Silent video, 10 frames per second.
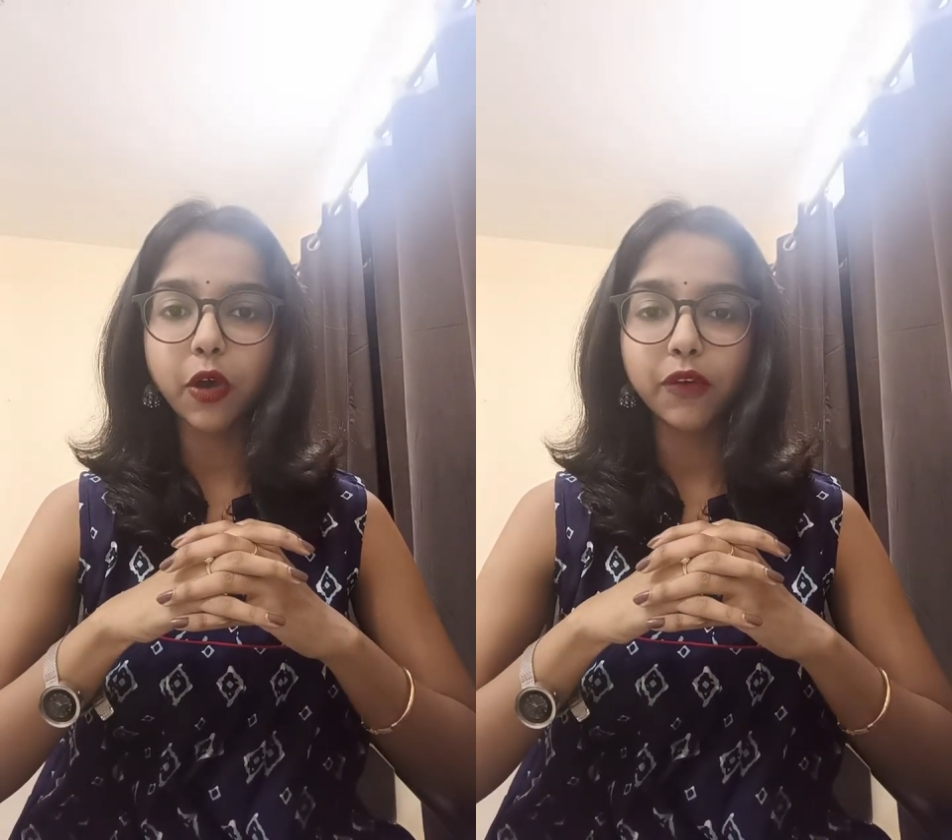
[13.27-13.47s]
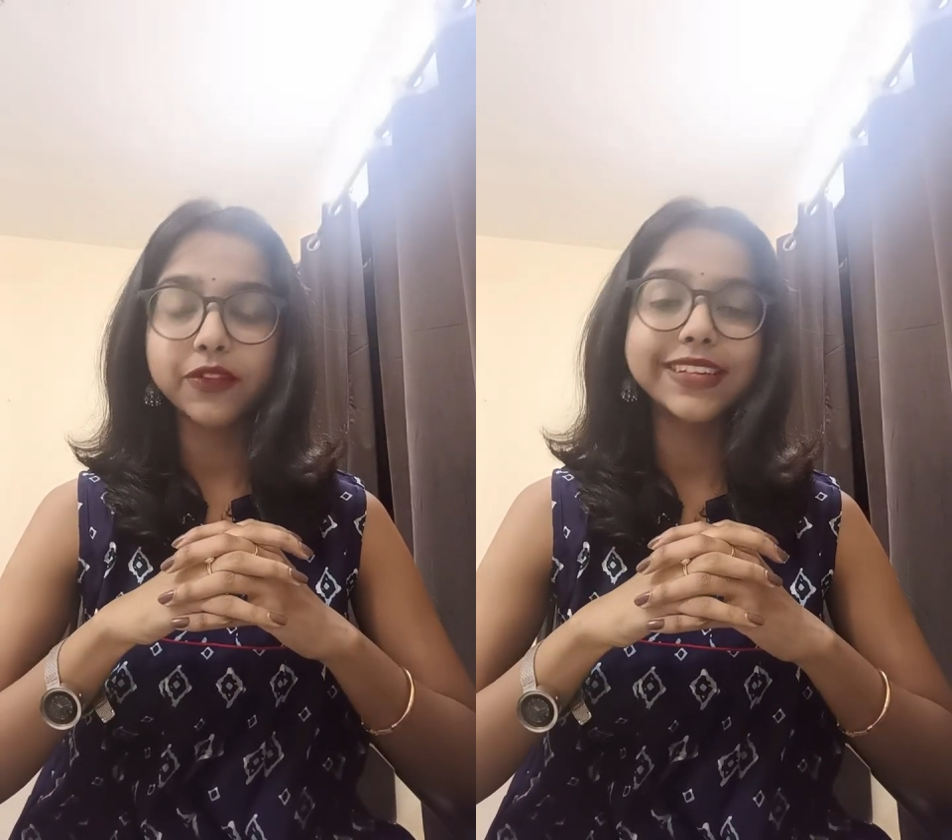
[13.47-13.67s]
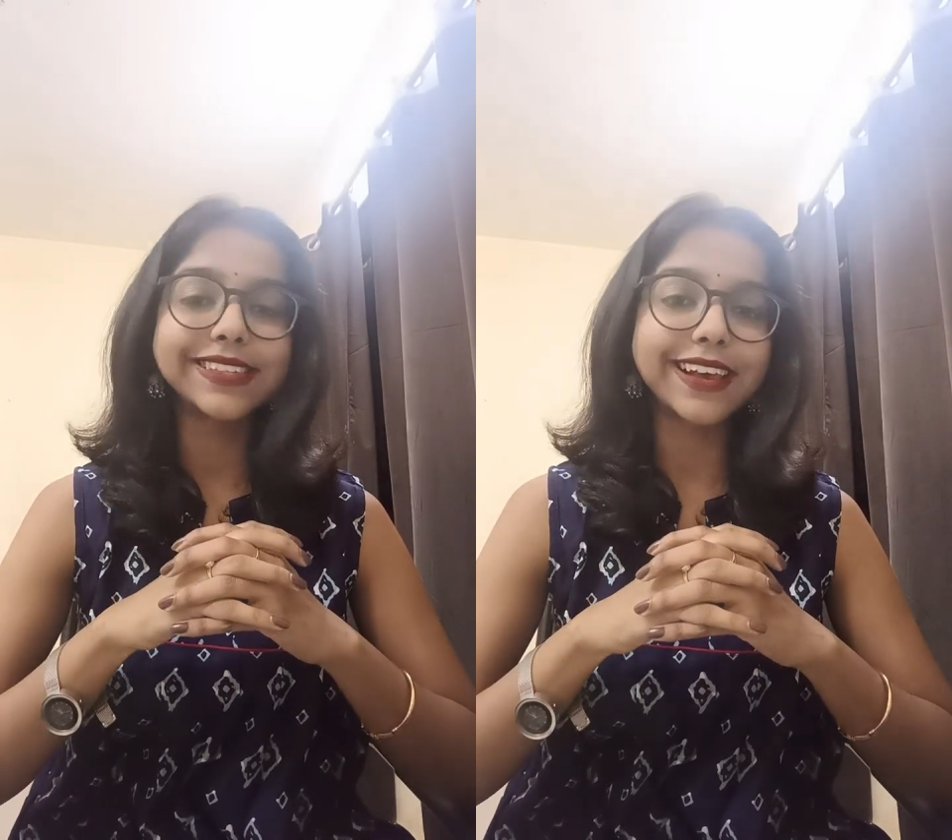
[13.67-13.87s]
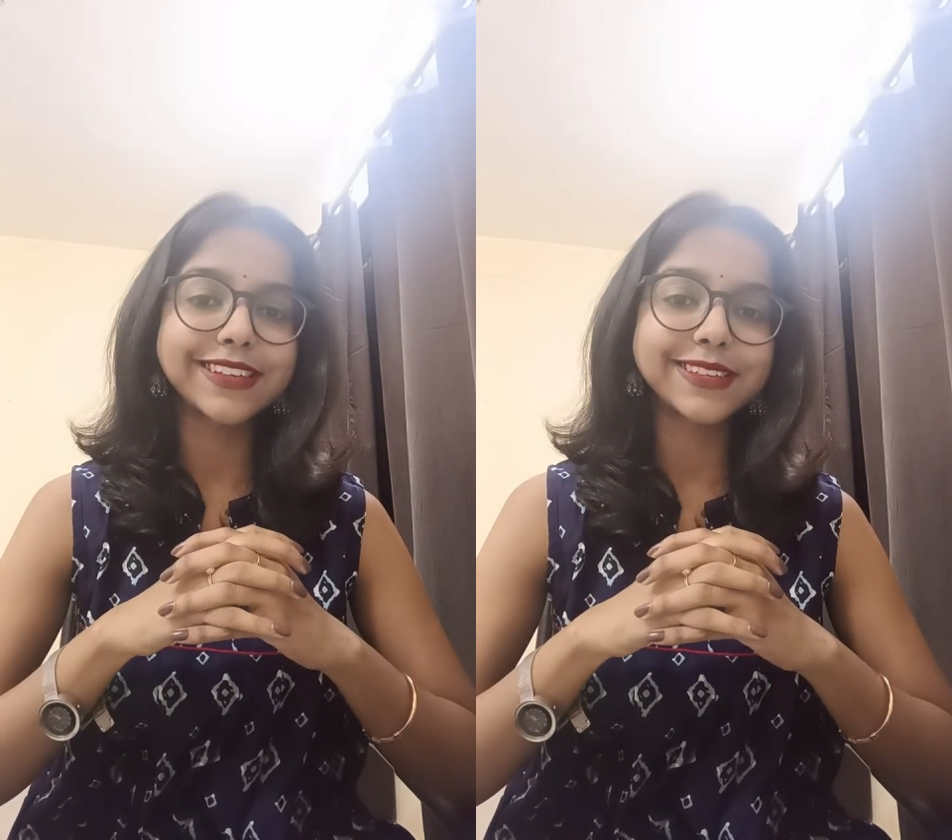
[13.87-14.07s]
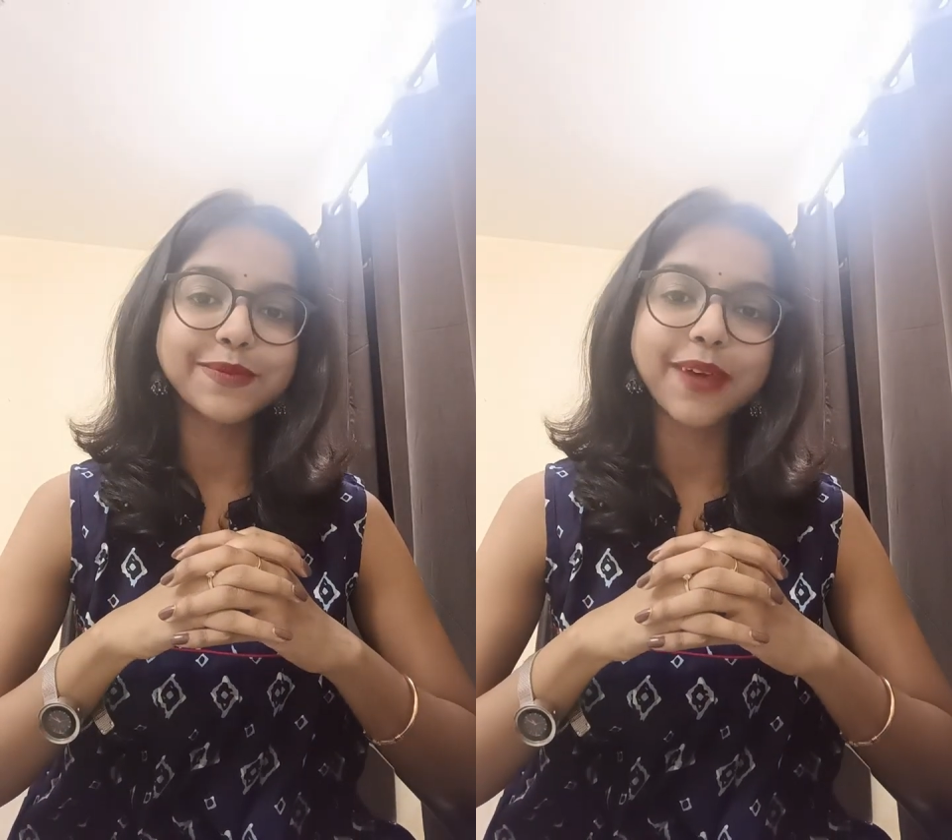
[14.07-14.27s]
of
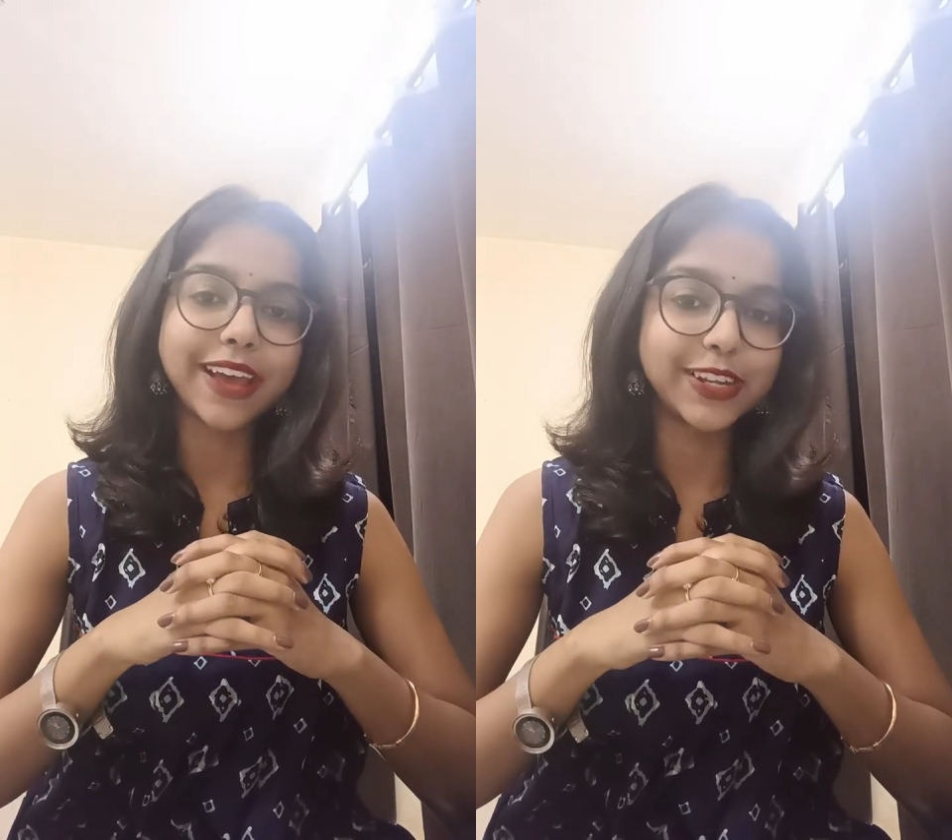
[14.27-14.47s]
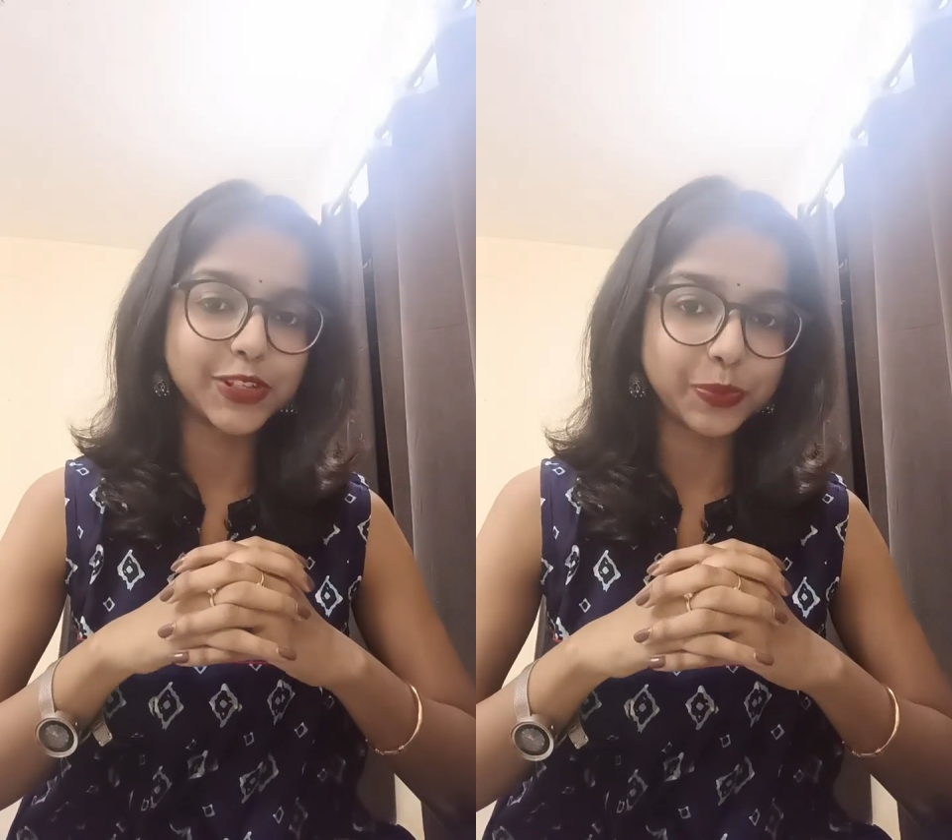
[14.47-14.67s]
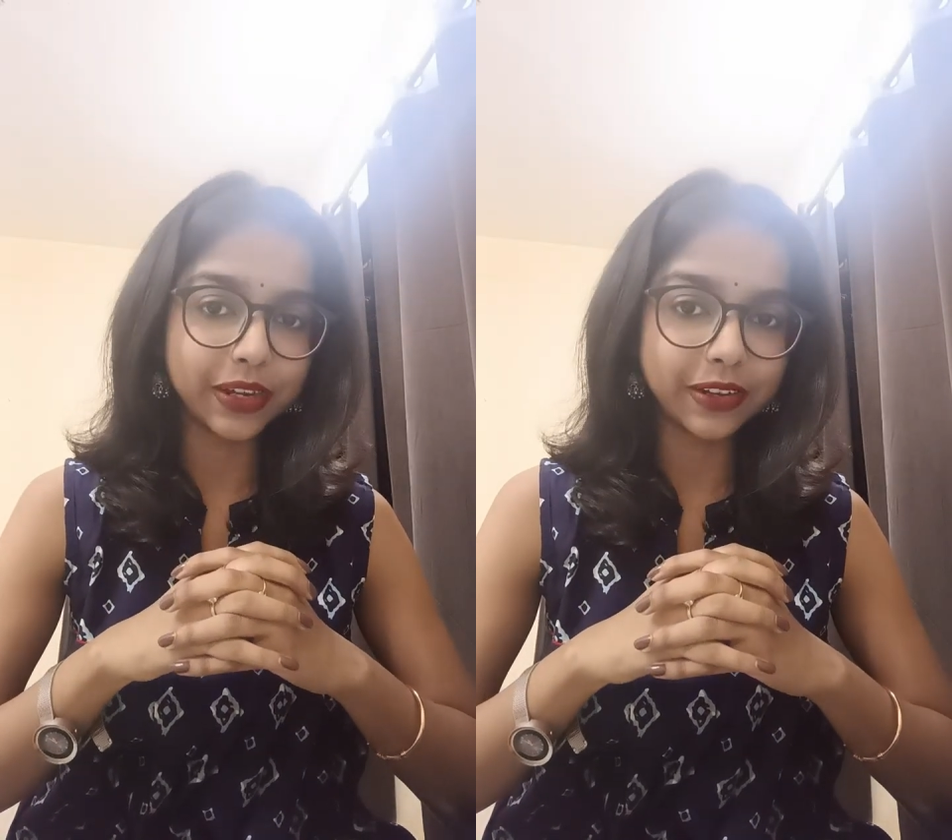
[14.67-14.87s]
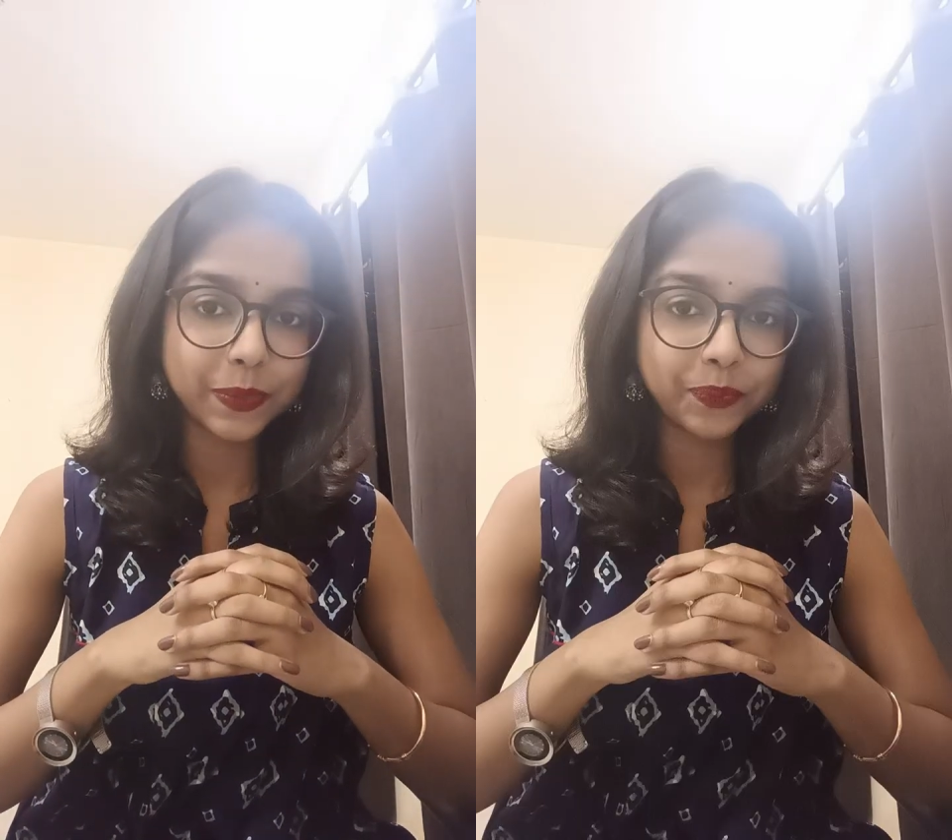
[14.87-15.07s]
disaster management.